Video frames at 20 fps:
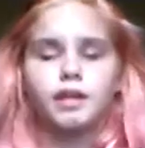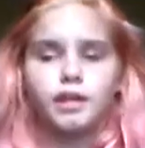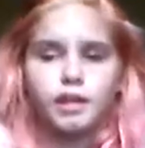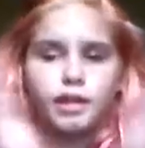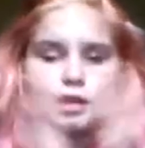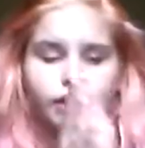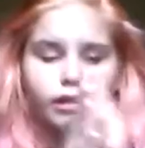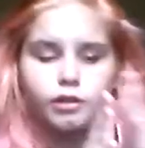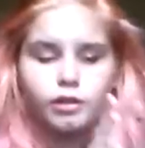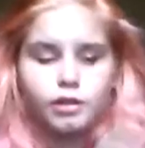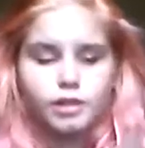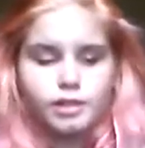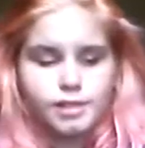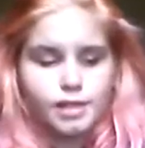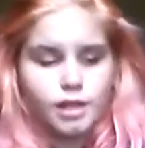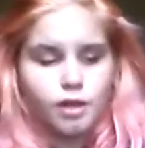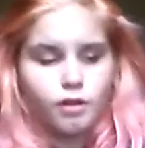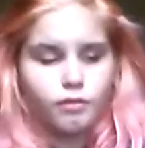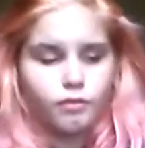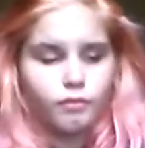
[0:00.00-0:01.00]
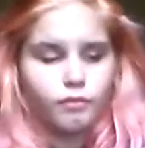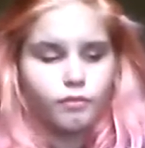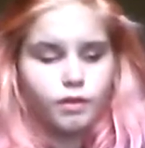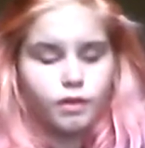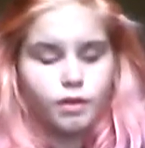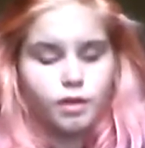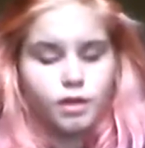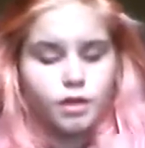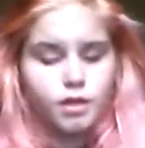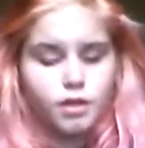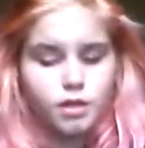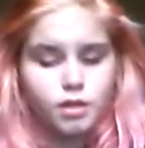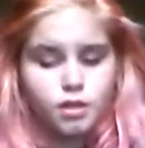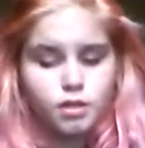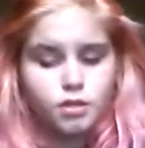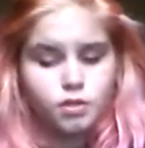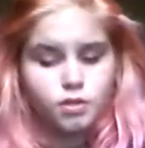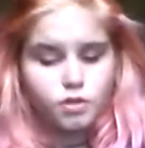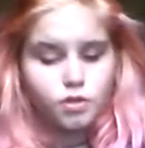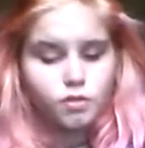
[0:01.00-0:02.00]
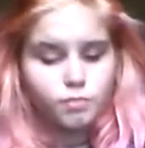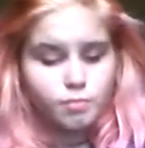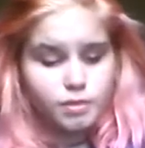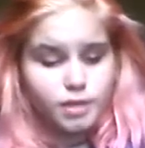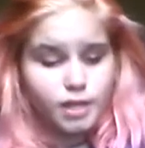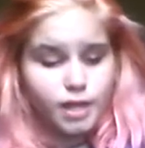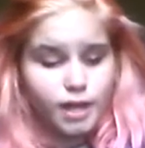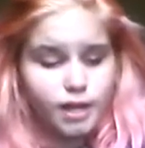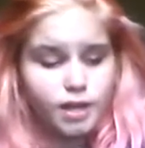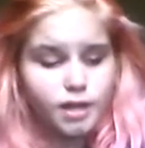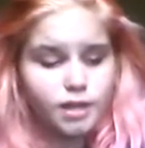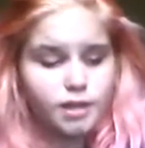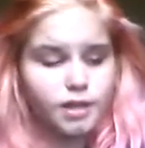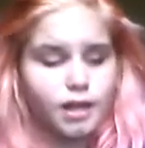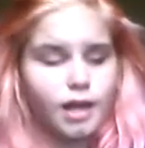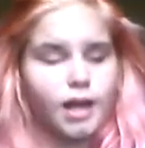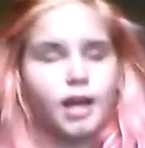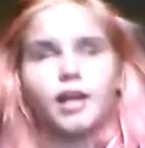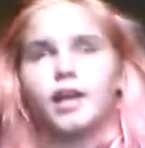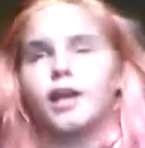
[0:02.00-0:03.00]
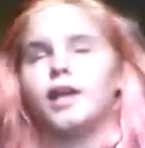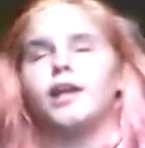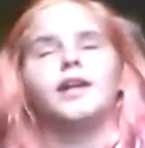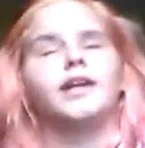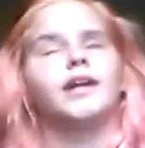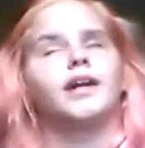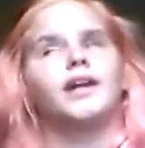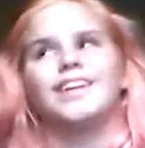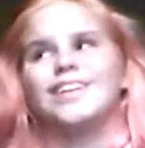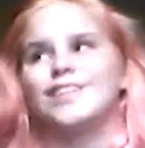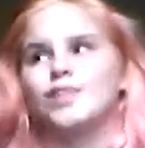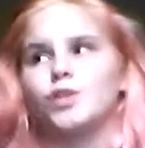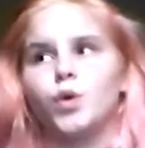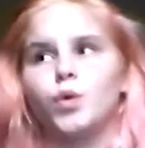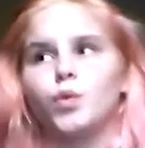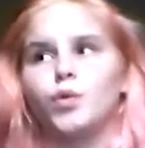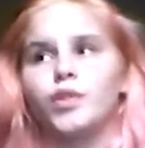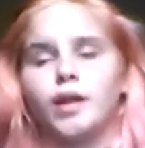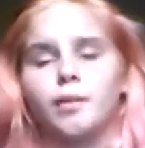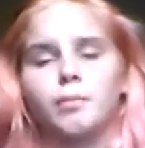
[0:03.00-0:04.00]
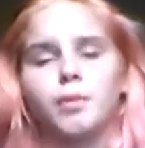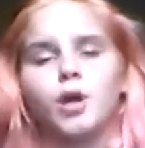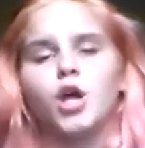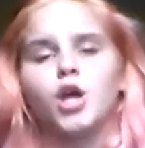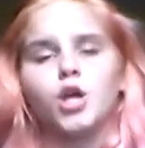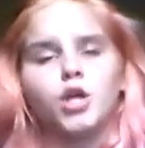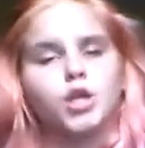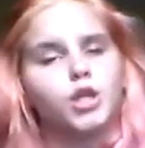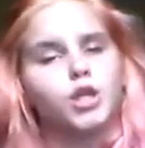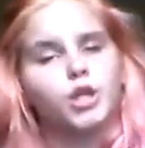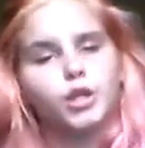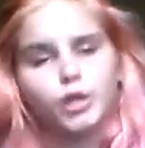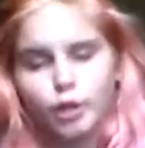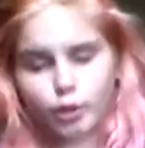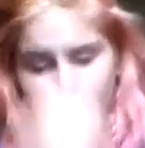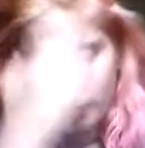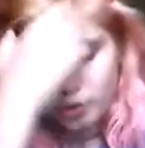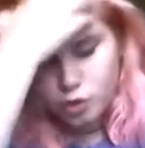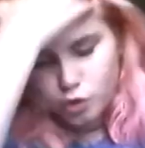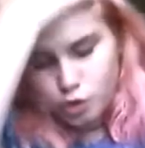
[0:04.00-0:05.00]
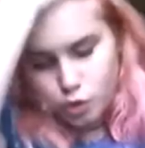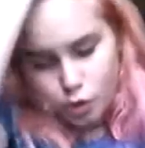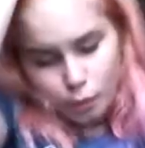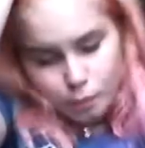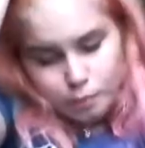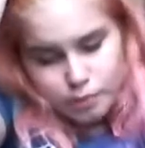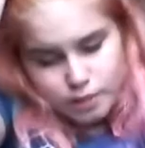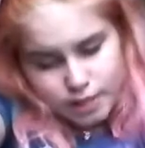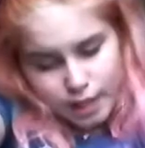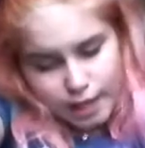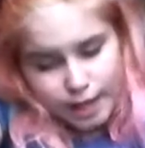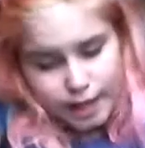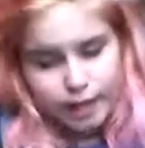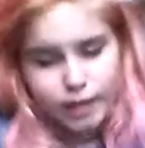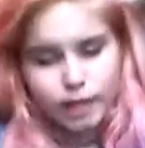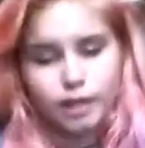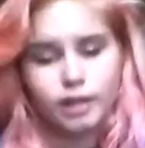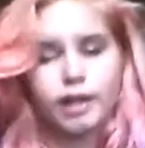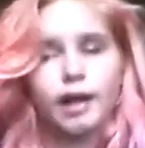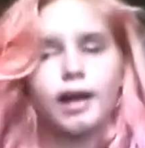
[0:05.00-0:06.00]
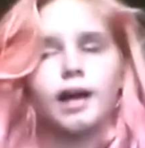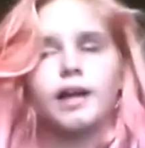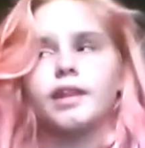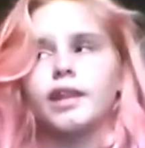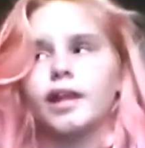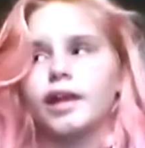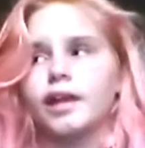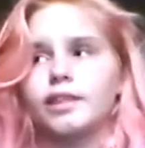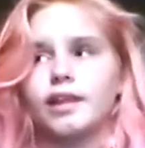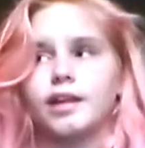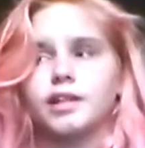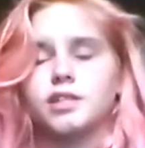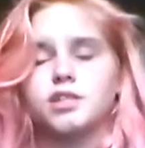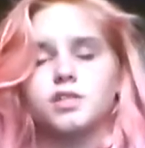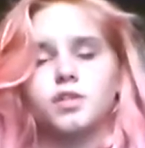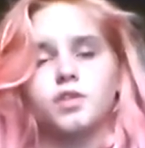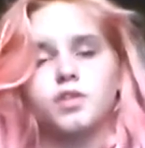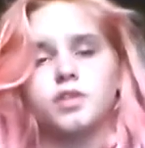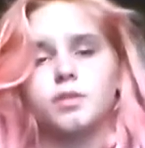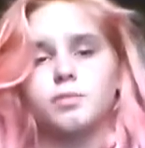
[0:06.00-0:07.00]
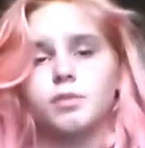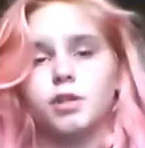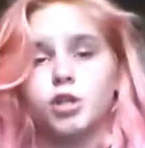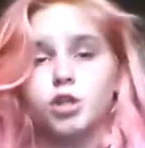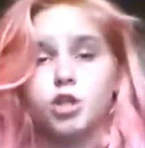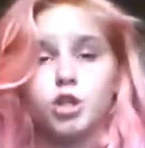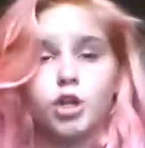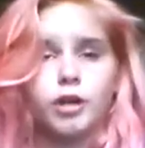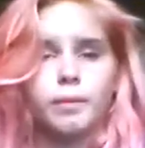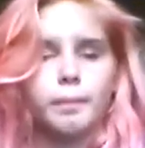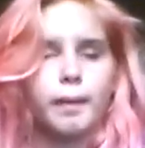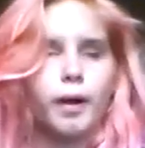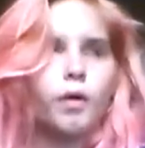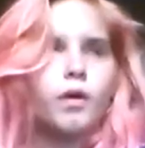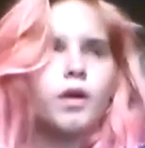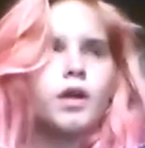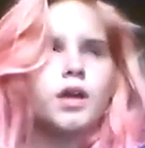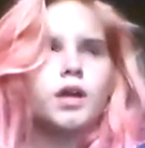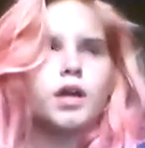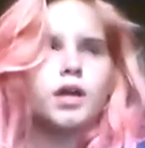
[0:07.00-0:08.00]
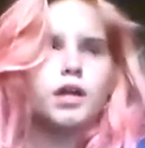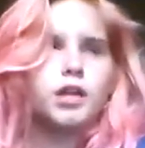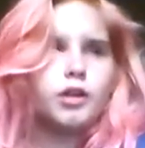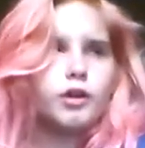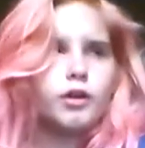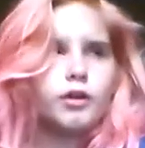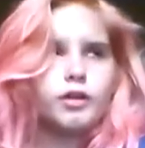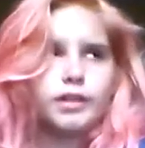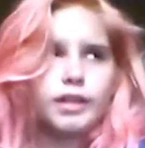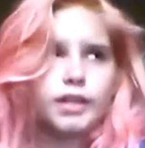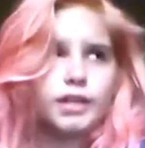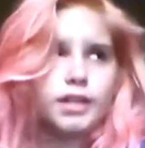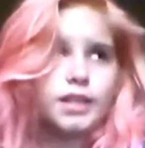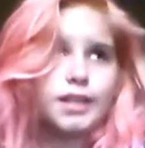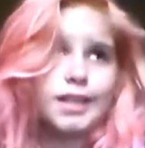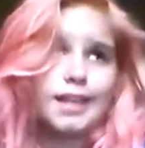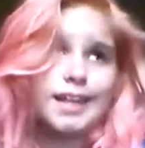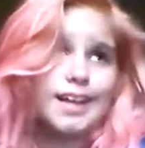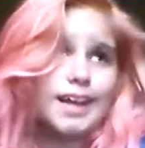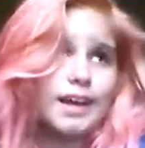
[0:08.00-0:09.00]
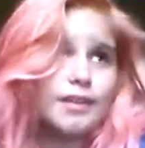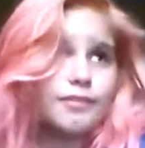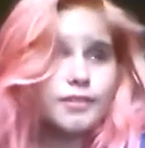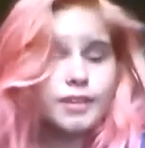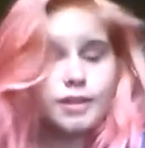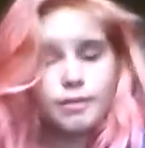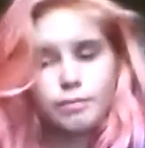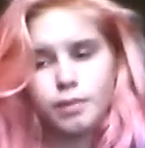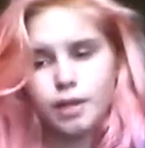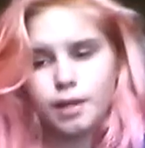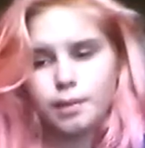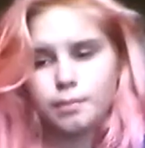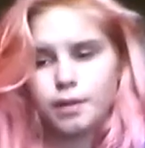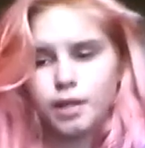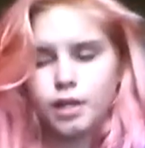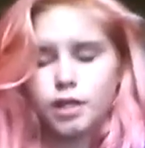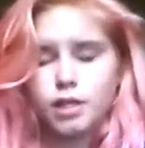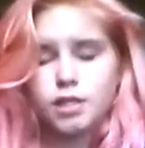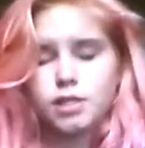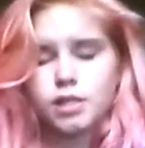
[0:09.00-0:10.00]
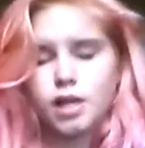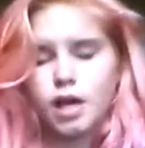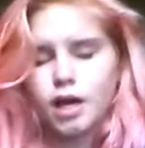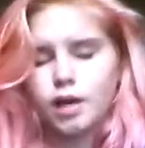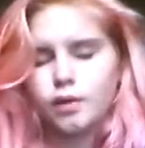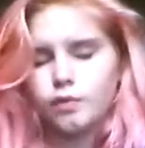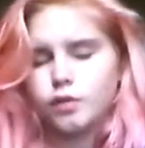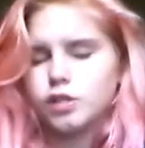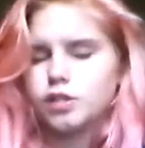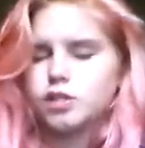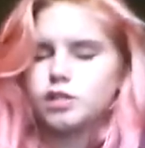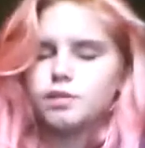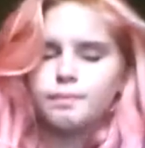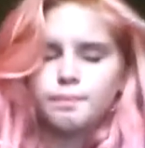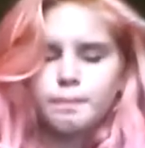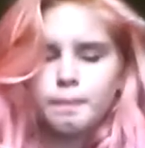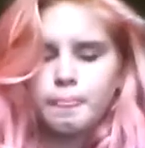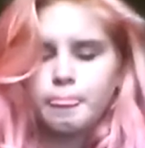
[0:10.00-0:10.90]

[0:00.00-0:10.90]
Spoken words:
kill yourself. Stop saying that. And I told them, stop saying that. Like, that's not something to joke about. You know what they did? They laughed at me because I was,